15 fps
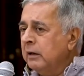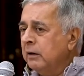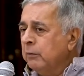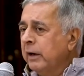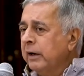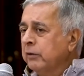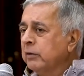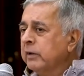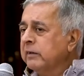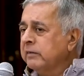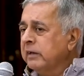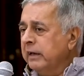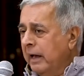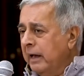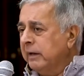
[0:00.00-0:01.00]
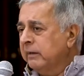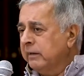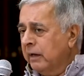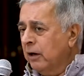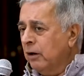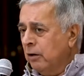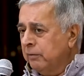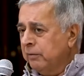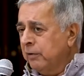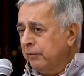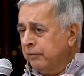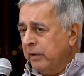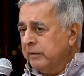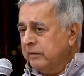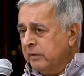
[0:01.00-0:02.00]
where you can say anything, however
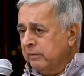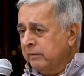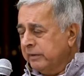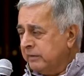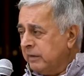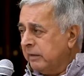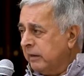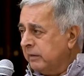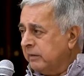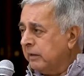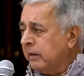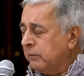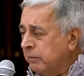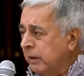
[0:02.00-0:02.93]
offensive, etc., etc.